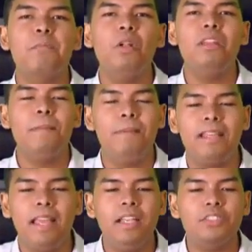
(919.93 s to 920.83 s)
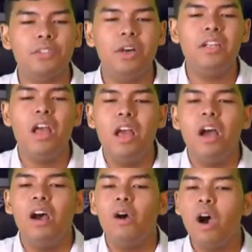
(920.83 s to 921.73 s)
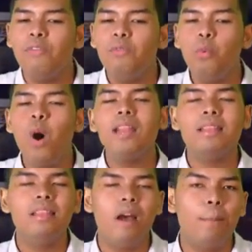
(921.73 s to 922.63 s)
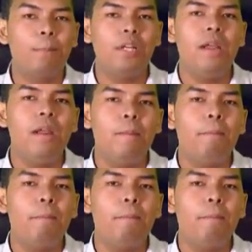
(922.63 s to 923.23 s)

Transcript: multiplication of what number?